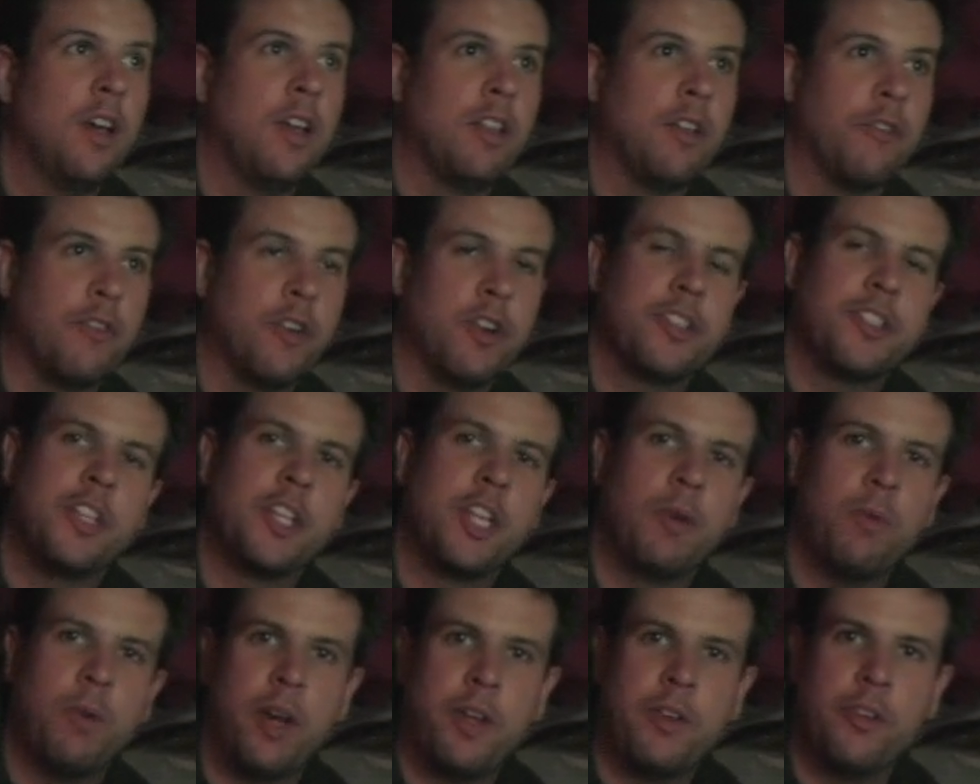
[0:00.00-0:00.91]
The first thing
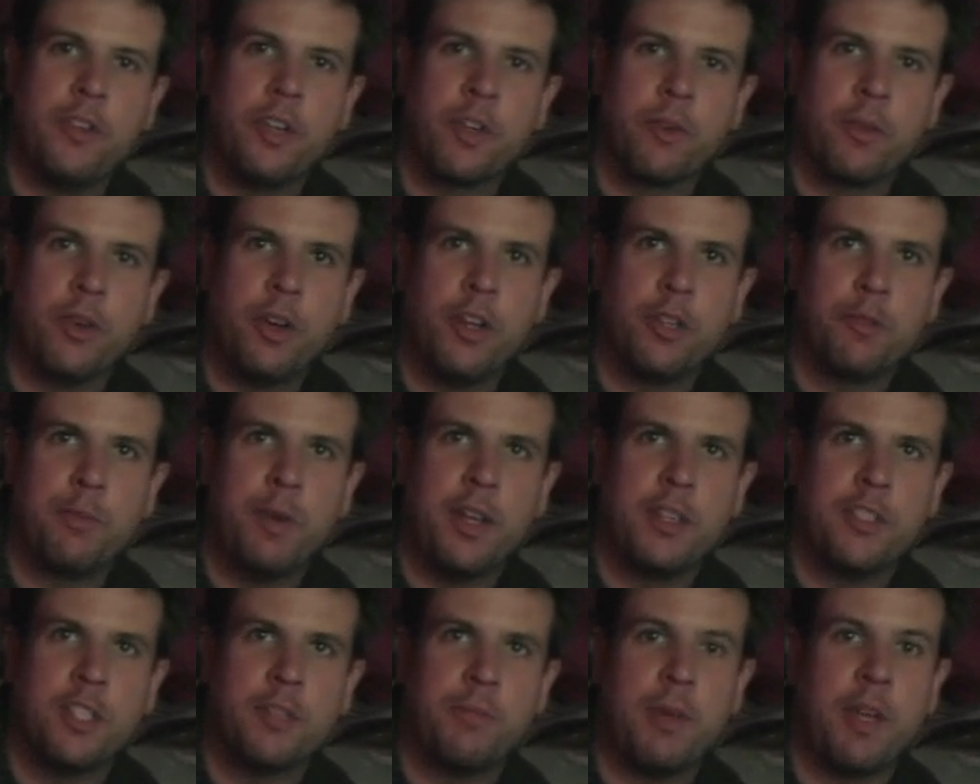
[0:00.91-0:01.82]
you want to do in your crawl
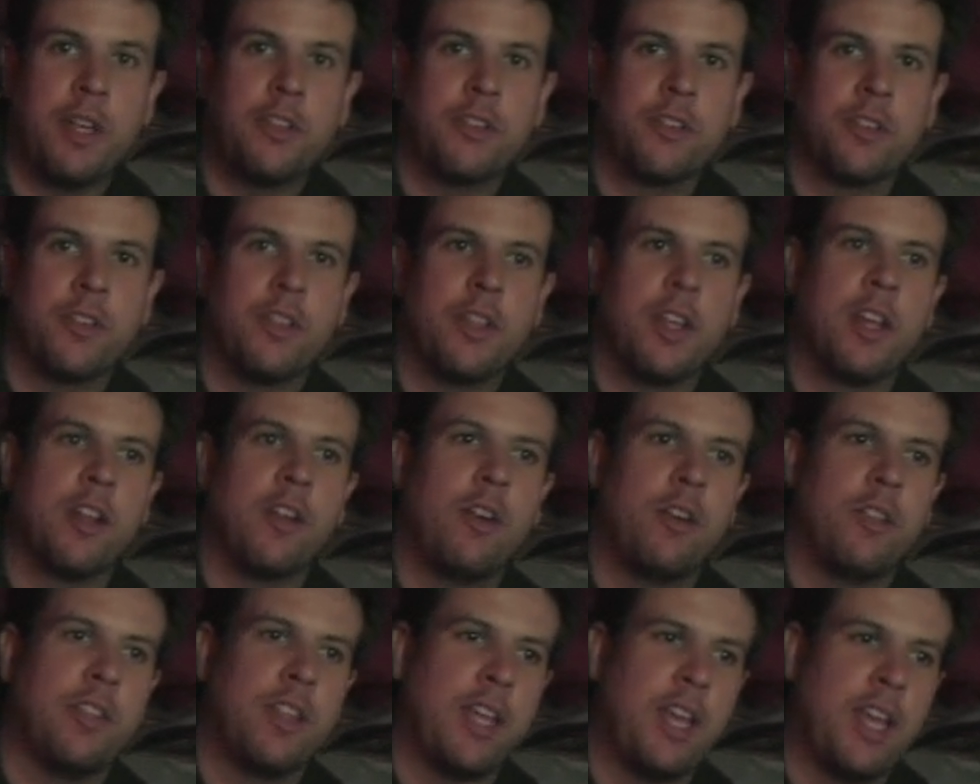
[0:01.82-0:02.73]
space is make sure that
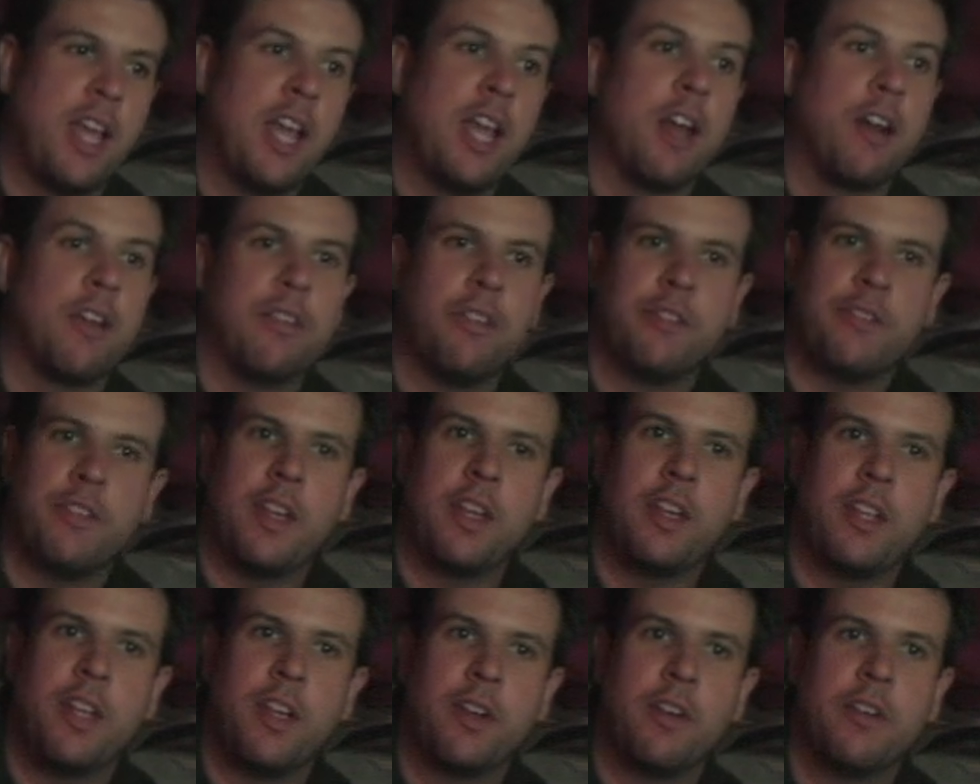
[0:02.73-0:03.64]
the air that's
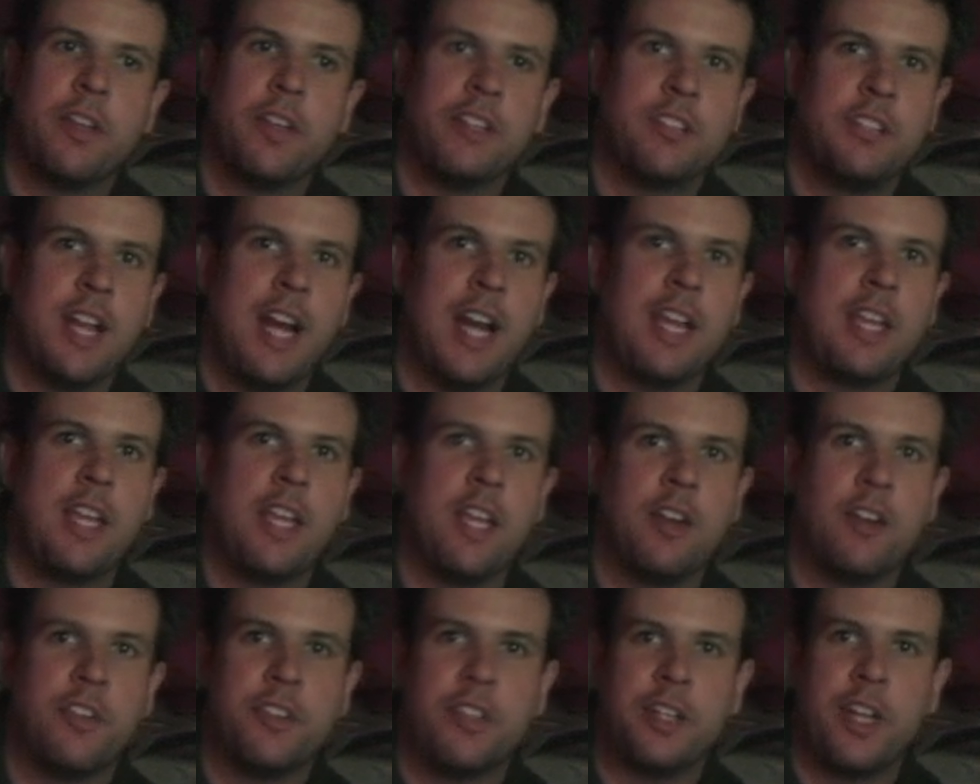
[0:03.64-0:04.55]
in here is not
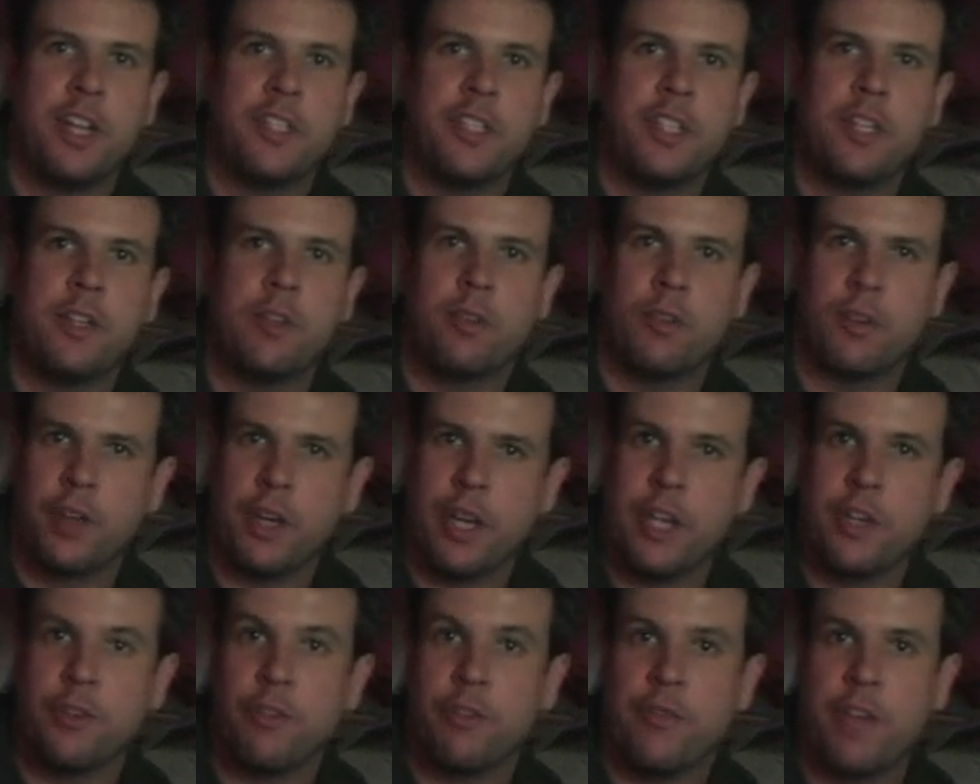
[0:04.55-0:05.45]
interchanging or
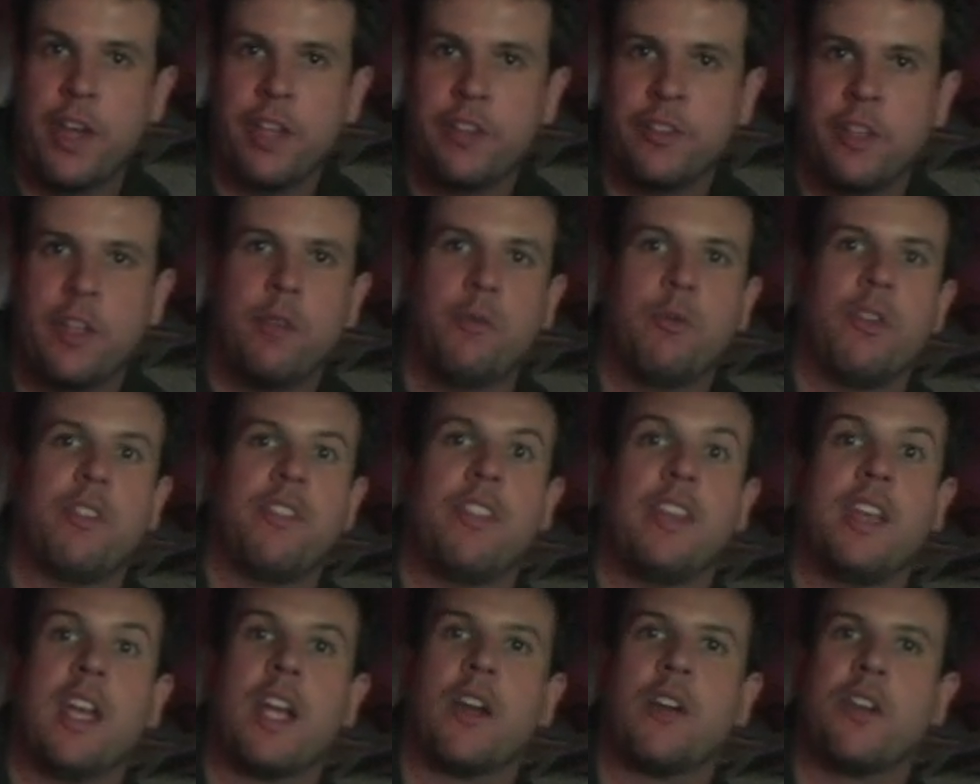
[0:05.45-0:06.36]
interfacing with
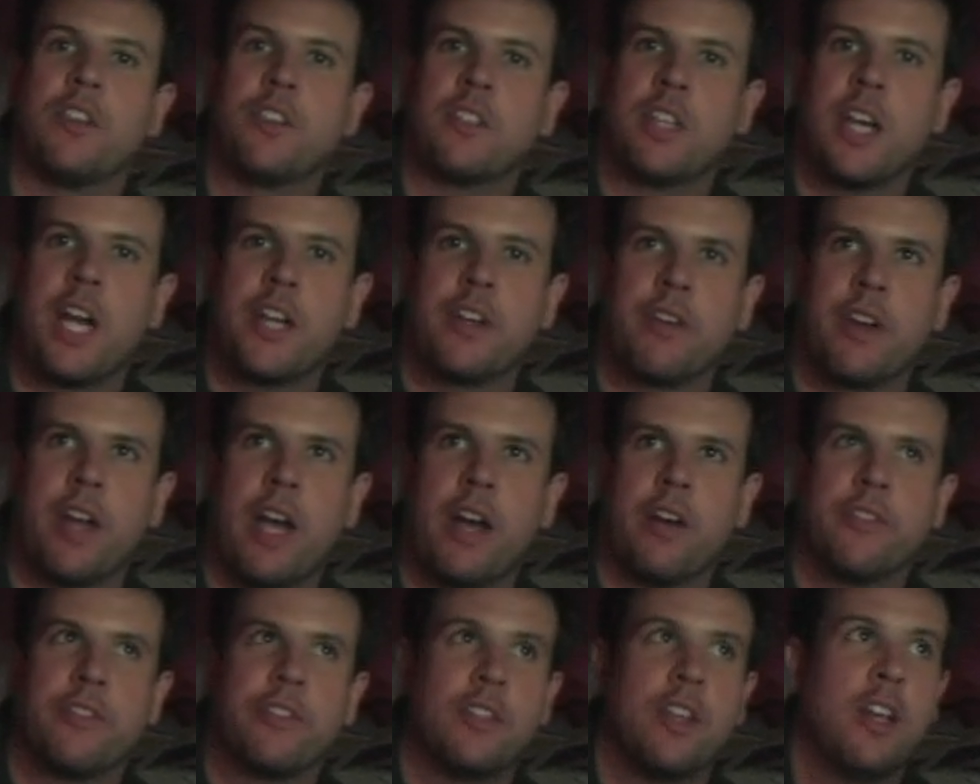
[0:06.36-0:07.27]
the air inside your
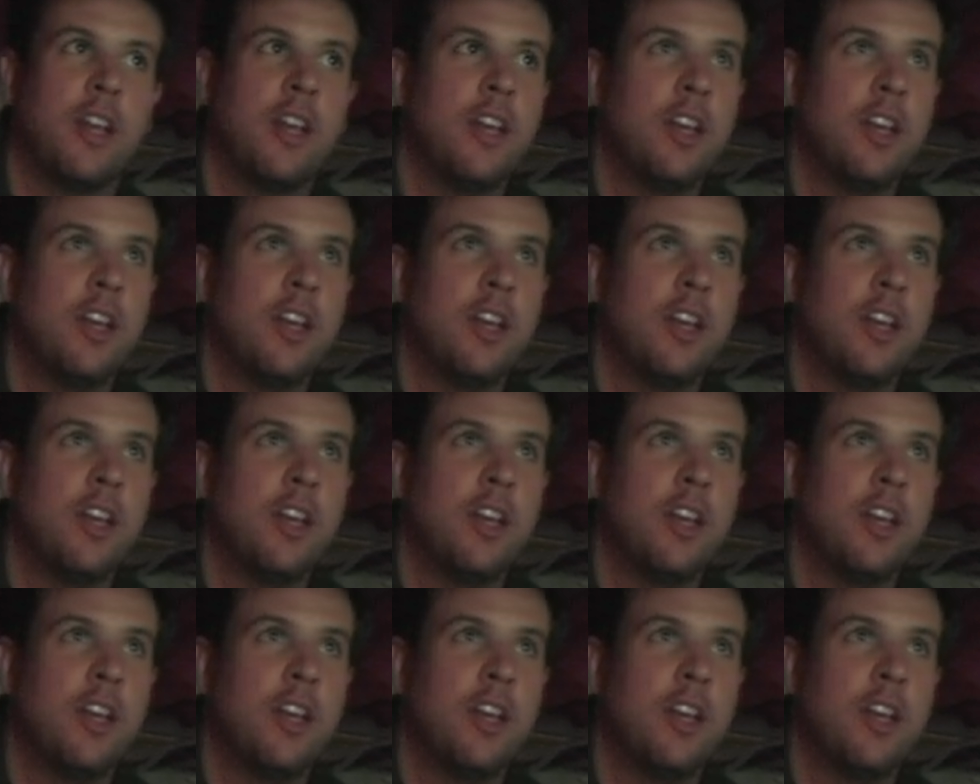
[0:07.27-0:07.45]
house.